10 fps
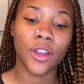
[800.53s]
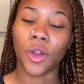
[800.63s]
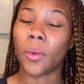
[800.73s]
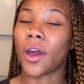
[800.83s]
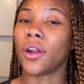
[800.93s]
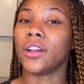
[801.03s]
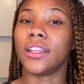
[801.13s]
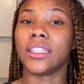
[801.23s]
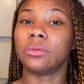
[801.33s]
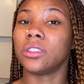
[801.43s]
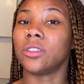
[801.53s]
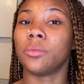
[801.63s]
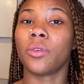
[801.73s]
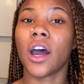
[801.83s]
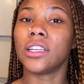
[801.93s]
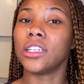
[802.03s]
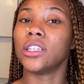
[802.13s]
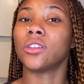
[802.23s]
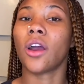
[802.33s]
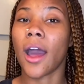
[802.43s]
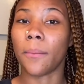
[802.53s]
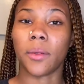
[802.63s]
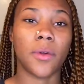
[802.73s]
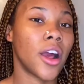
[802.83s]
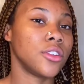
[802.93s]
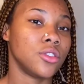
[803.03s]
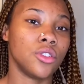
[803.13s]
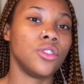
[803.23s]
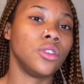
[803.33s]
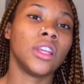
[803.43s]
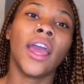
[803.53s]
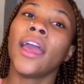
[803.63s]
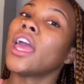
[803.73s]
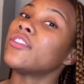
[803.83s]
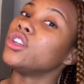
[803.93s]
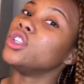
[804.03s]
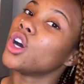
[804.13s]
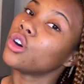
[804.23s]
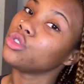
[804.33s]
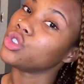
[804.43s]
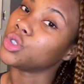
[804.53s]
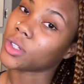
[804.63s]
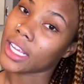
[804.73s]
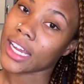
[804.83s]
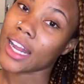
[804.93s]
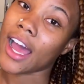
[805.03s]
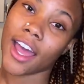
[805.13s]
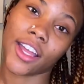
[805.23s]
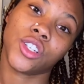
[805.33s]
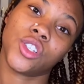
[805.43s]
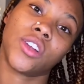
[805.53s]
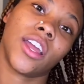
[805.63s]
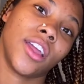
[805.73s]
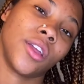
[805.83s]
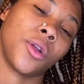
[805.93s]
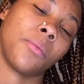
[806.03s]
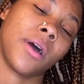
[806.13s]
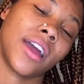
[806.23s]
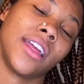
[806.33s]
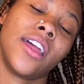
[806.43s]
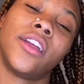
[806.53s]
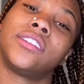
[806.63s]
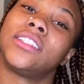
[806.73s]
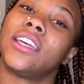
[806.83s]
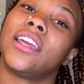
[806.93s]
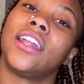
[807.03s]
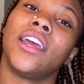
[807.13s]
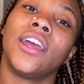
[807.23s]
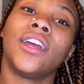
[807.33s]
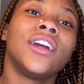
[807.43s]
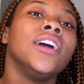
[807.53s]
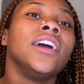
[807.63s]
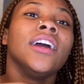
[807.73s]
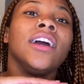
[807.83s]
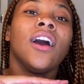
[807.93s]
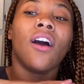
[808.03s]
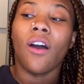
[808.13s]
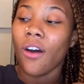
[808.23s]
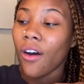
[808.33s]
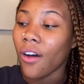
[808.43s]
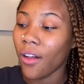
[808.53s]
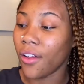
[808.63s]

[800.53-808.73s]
no matter the expensive products or how many products you use, if you don't drink and hydrate your body and your skin, all